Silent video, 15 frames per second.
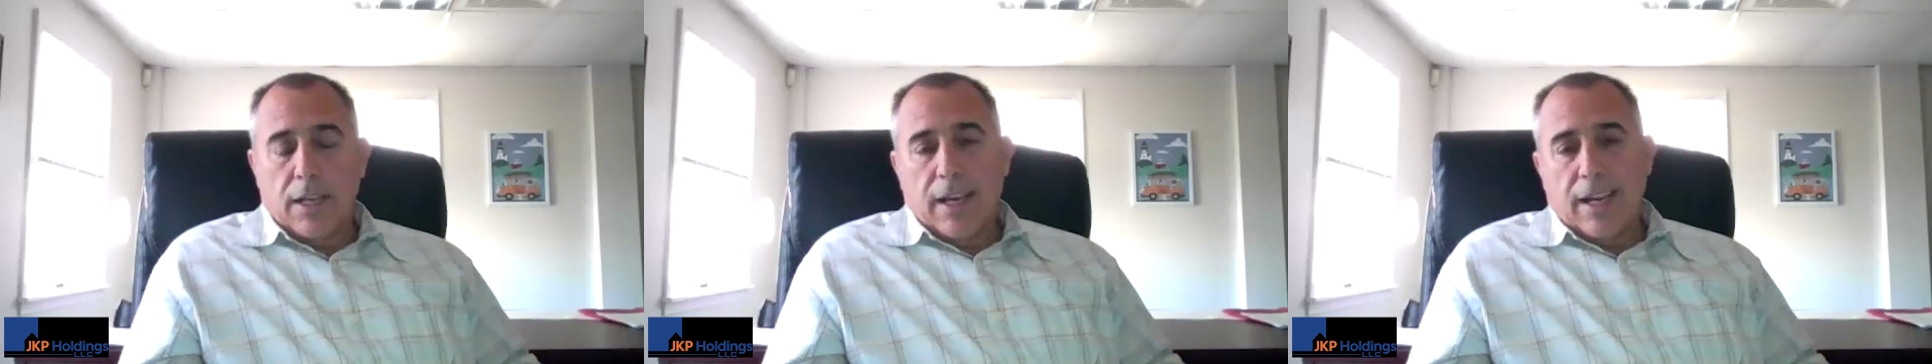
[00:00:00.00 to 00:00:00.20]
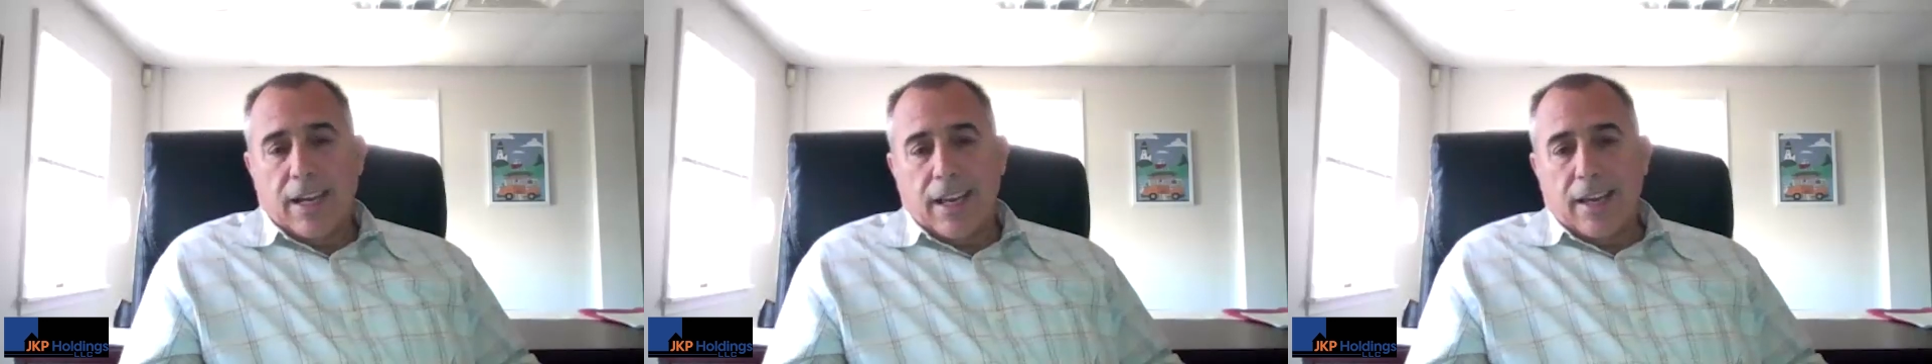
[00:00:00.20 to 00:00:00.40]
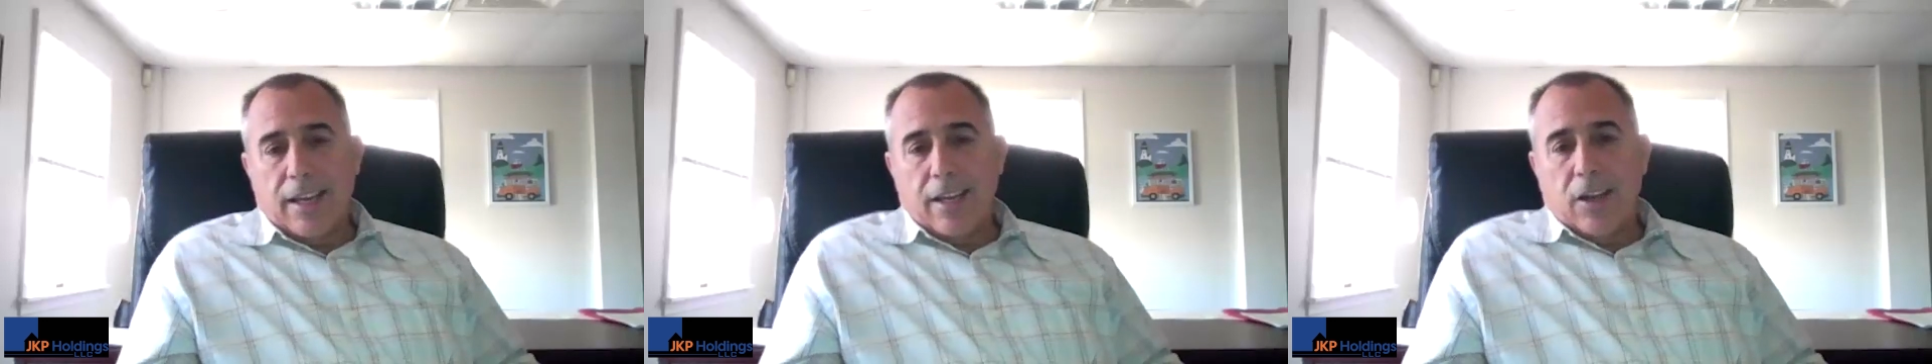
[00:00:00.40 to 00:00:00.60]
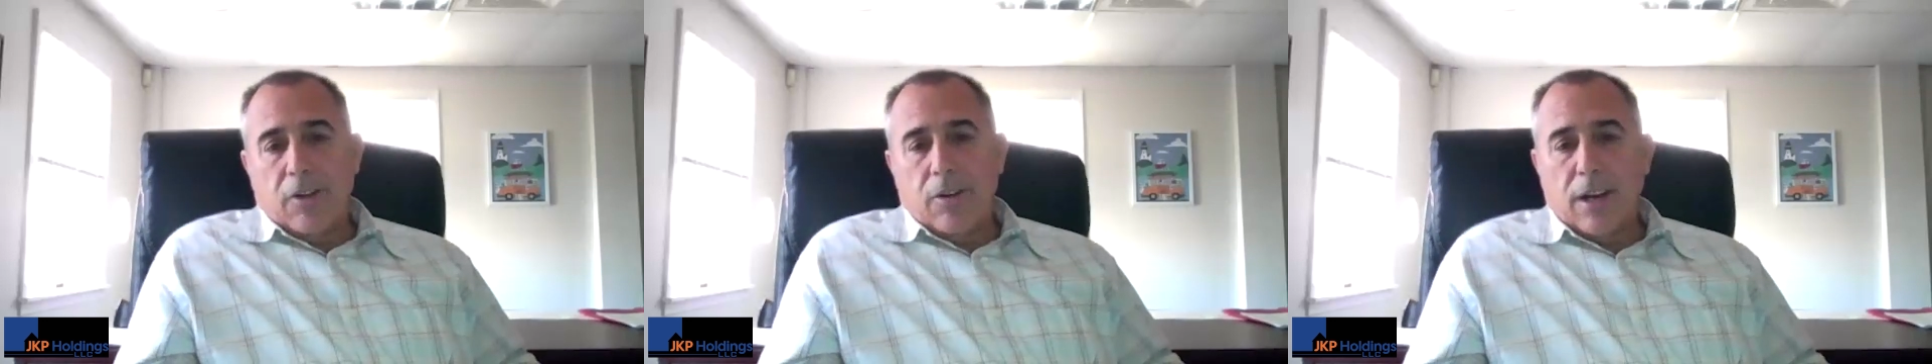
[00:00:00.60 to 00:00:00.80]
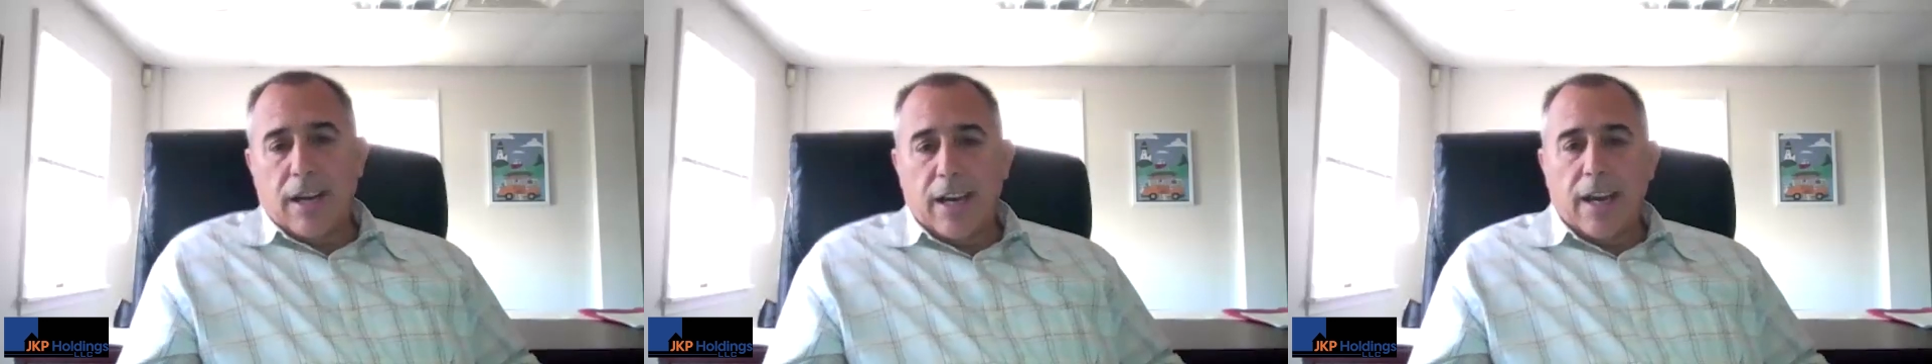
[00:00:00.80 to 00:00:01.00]
And
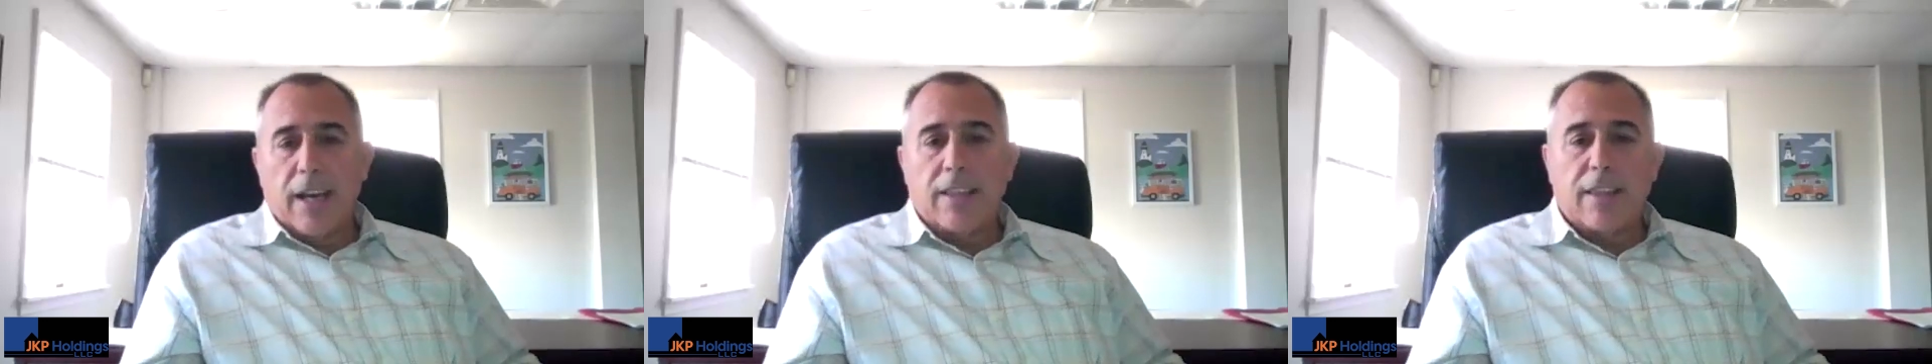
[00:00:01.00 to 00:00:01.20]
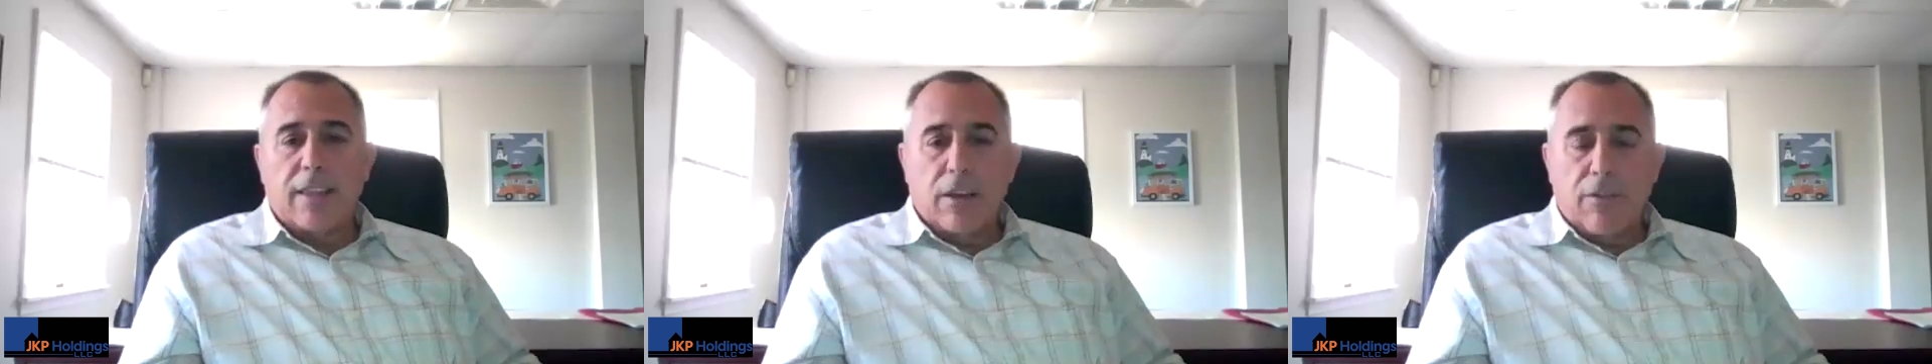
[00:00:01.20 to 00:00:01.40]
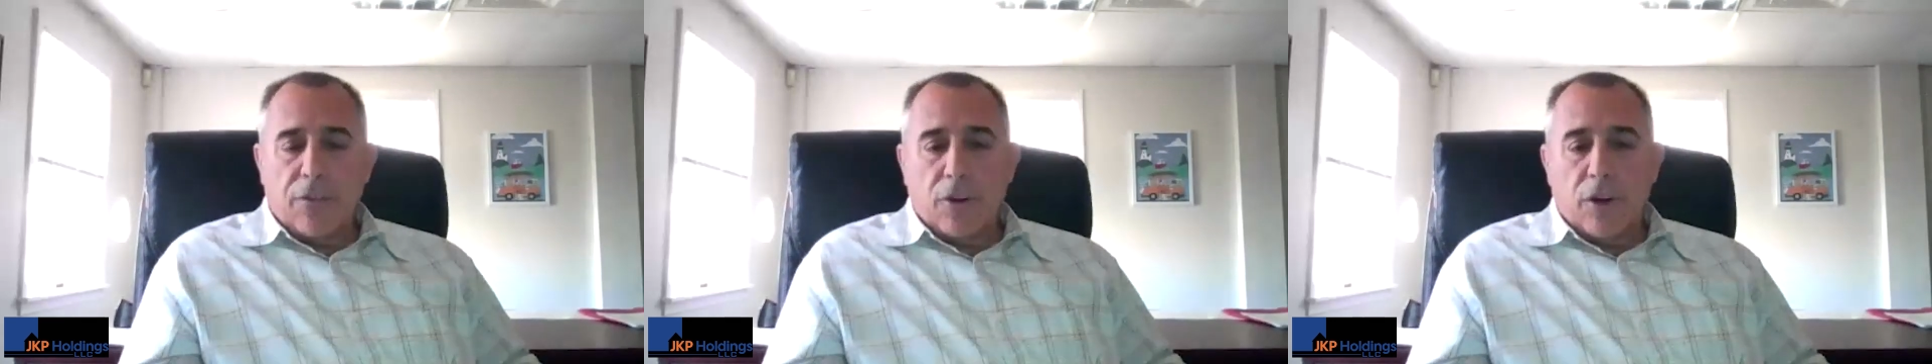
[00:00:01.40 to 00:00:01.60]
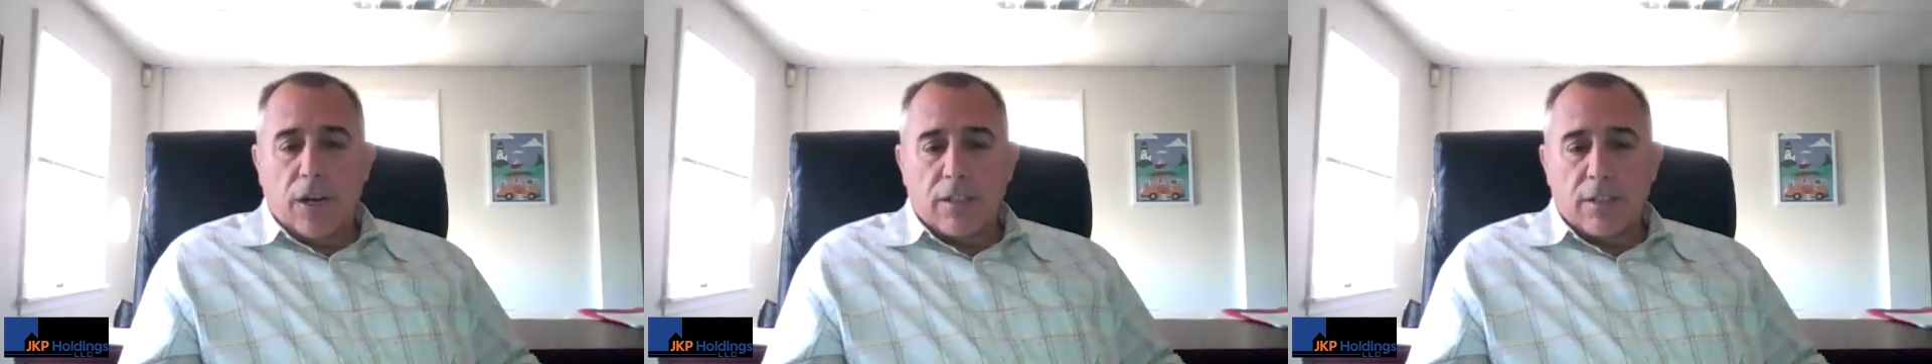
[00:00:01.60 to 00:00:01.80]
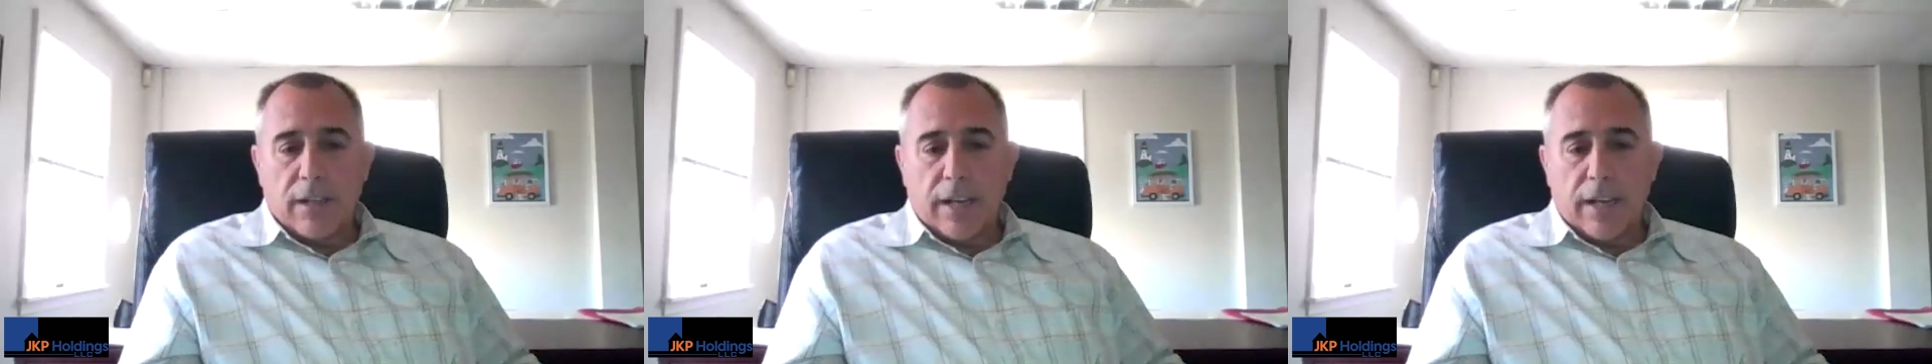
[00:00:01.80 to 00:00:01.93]
I think for us,